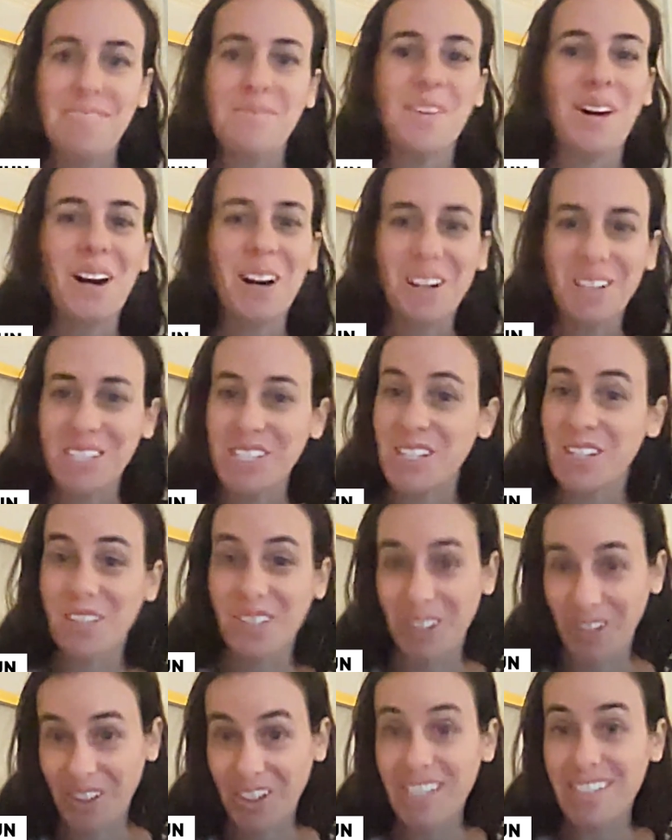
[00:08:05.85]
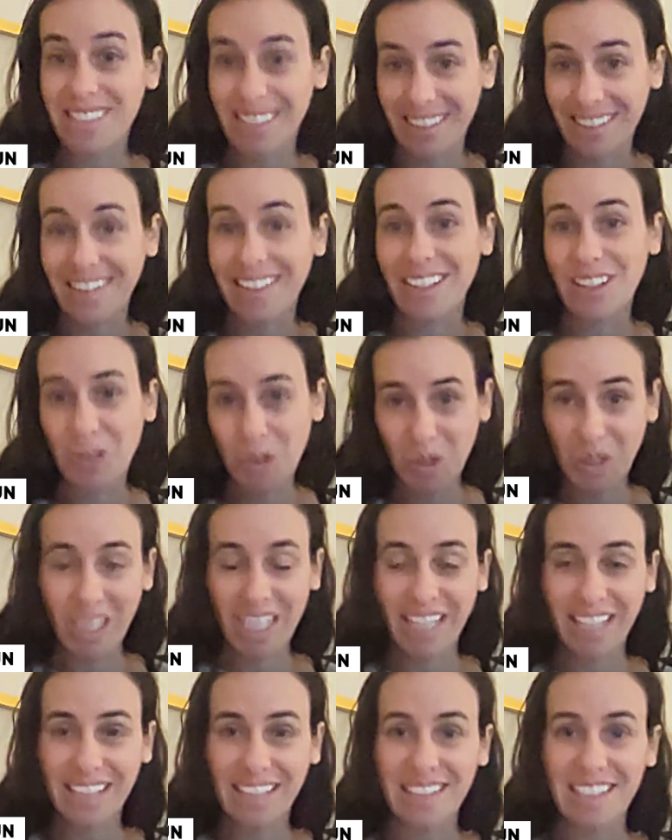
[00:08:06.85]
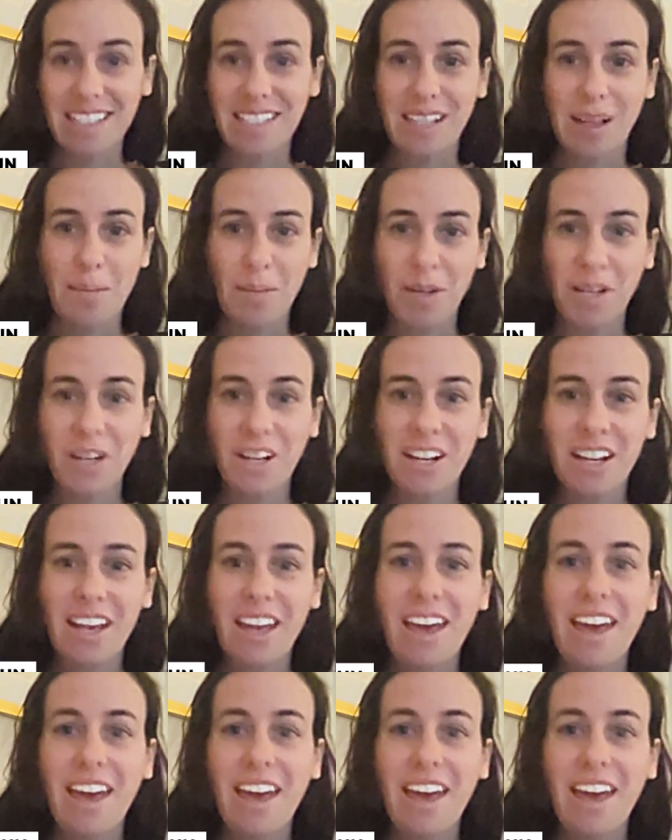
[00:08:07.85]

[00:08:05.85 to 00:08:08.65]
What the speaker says: but also increasingly cooling in the summer.